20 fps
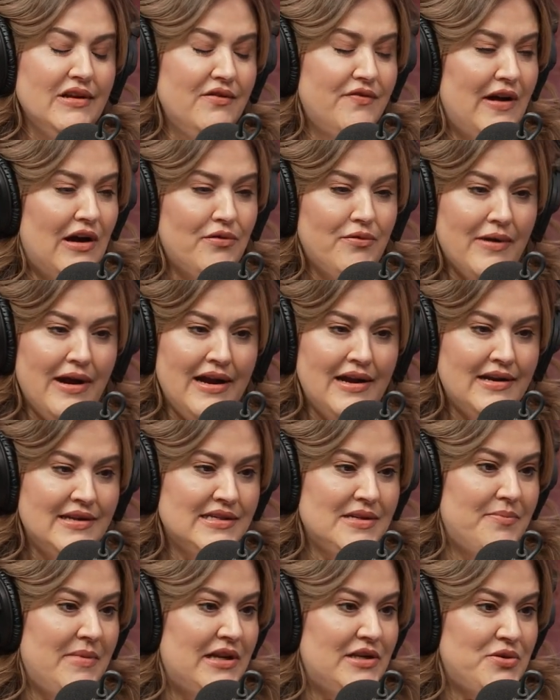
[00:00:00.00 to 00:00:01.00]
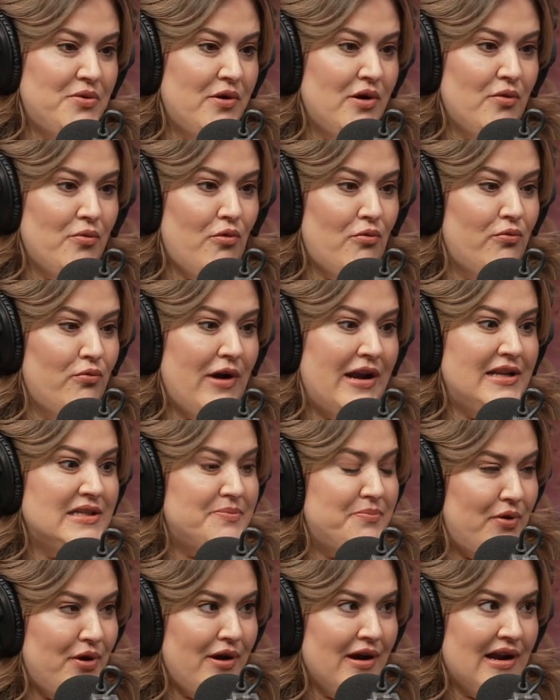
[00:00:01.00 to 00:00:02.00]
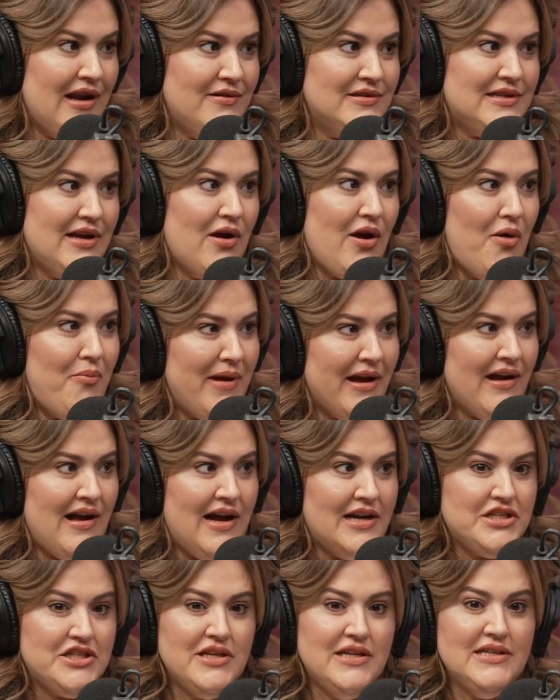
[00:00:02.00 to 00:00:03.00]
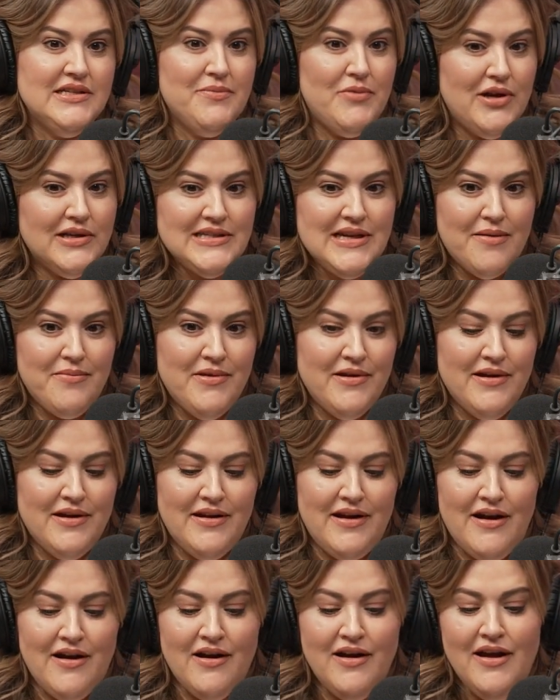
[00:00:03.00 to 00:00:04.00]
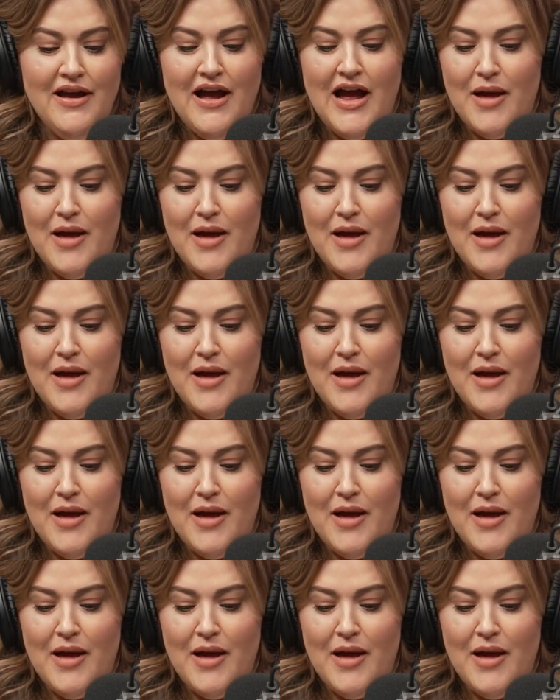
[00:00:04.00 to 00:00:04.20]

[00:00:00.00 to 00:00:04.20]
found Ryan as a mentor, read his book, and I was like, oh my gosh, he's a multimillionaire.